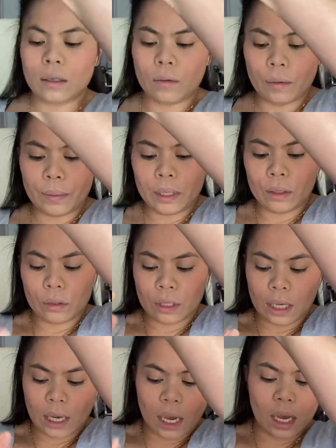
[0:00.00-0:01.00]
so we'll be
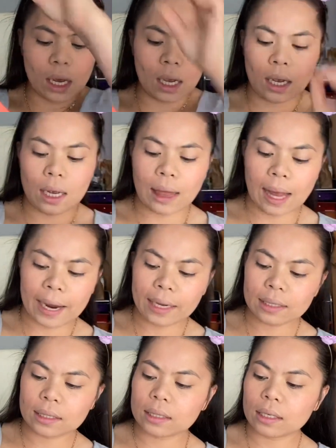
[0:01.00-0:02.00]
using a
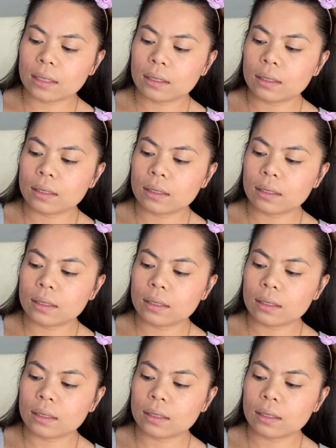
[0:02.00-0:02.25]
light one.